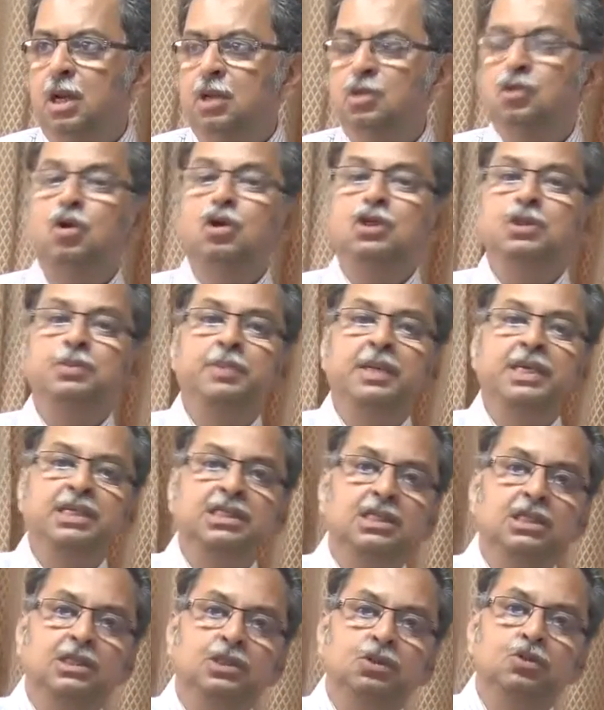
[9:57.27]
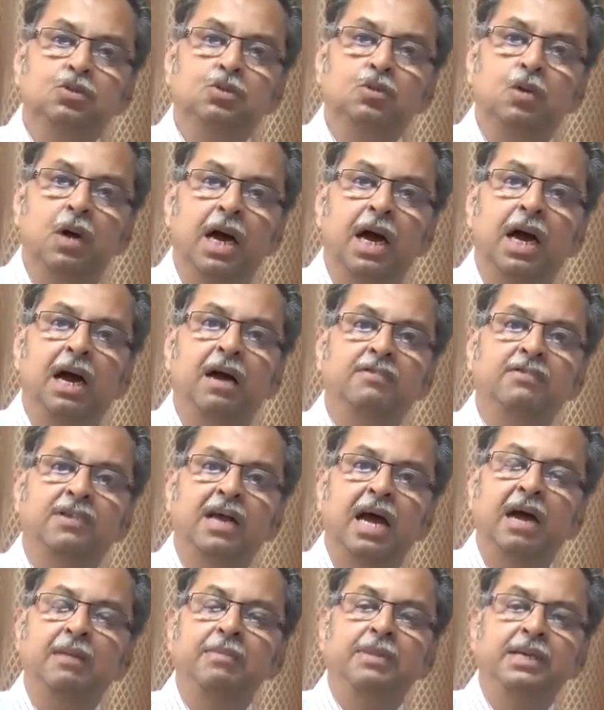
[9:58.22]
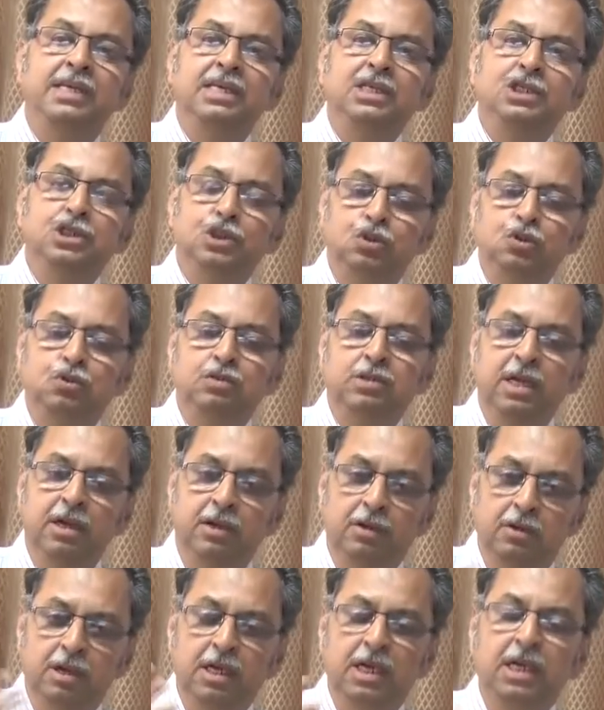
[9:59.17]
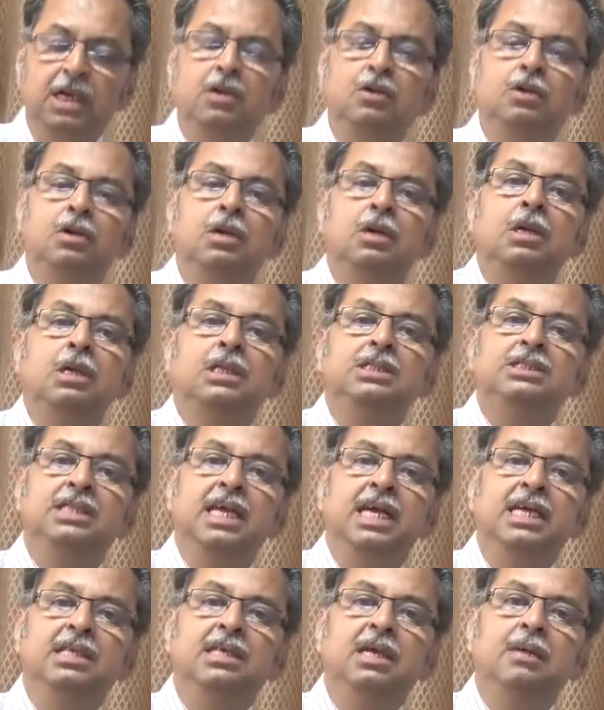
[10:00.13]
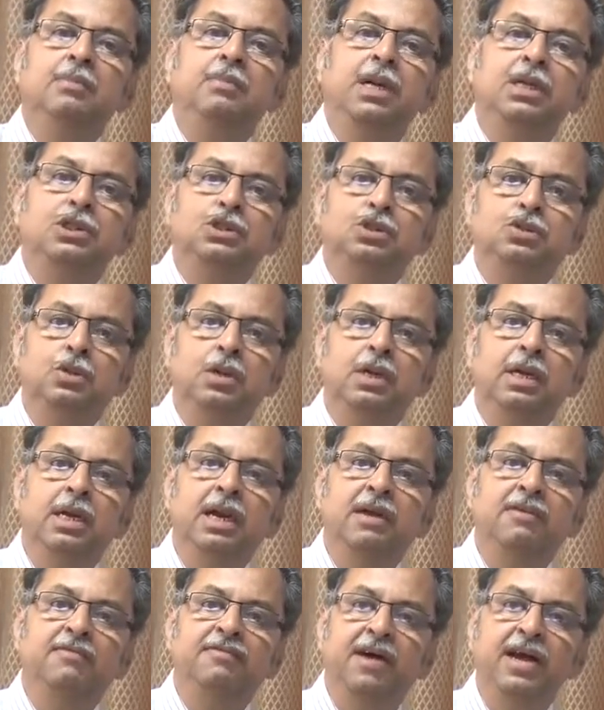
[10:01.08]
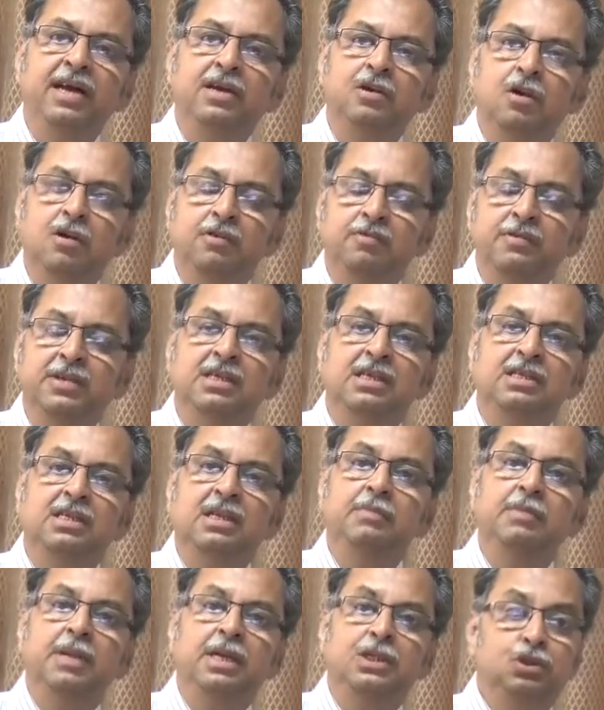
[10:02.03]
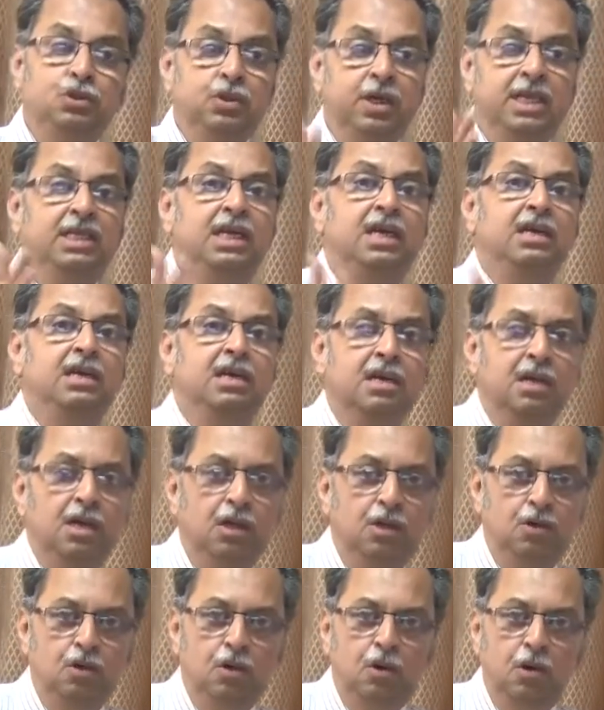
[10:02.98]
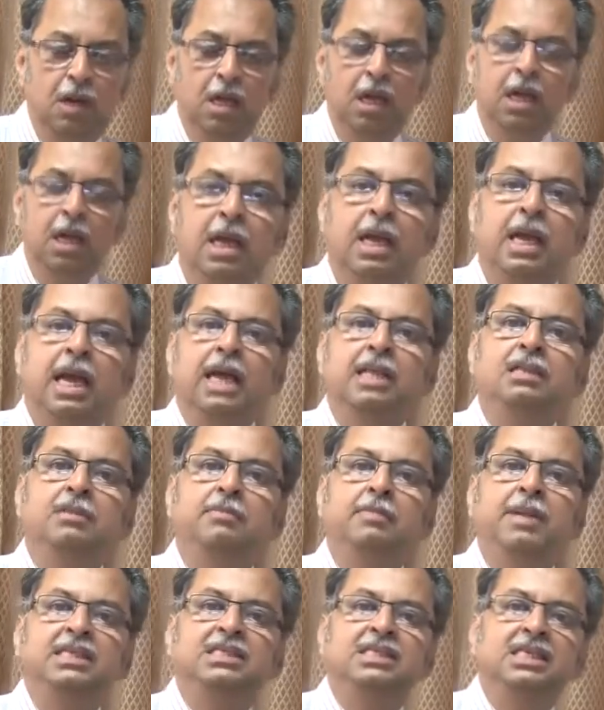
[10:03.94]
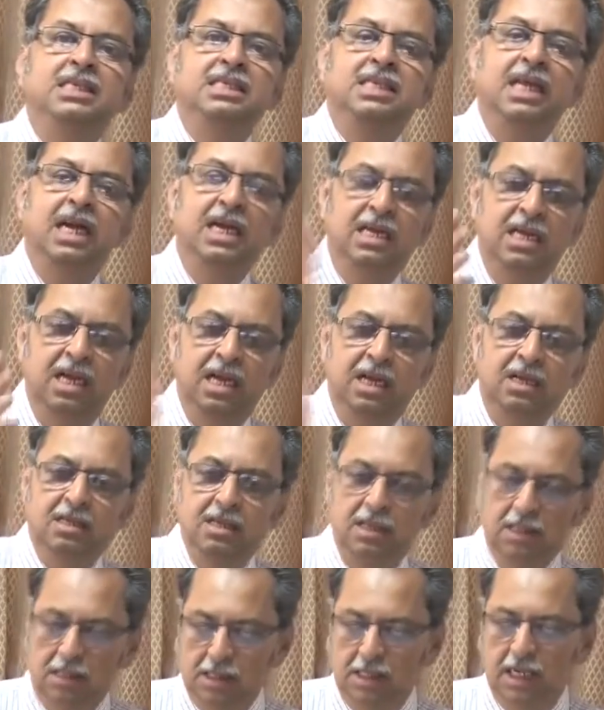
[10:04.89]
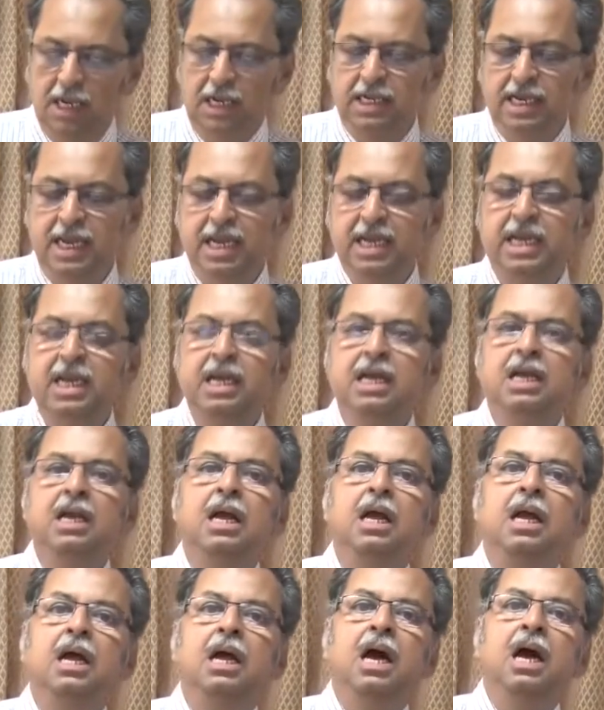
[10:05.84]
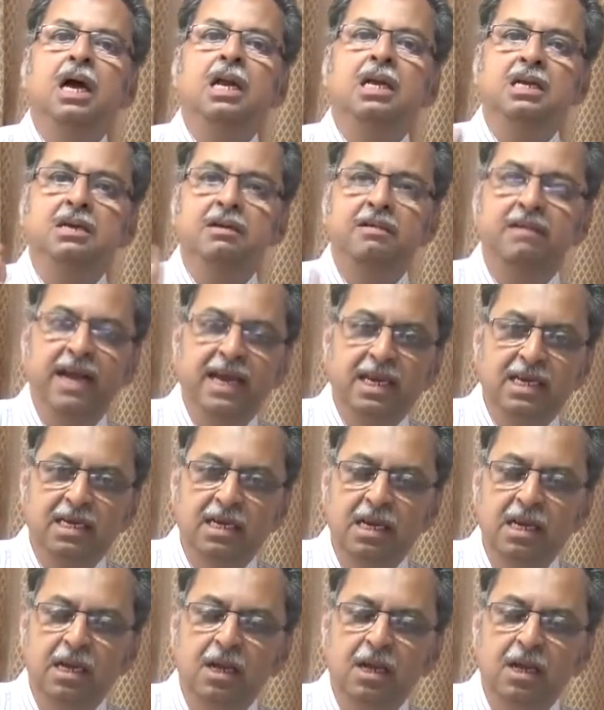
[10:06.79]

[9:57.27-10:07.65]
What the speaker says: Those patients who have diabetes should regularly check their blood sugar and find out whether their blood sugar is under control and the medicine that they are taking are correct.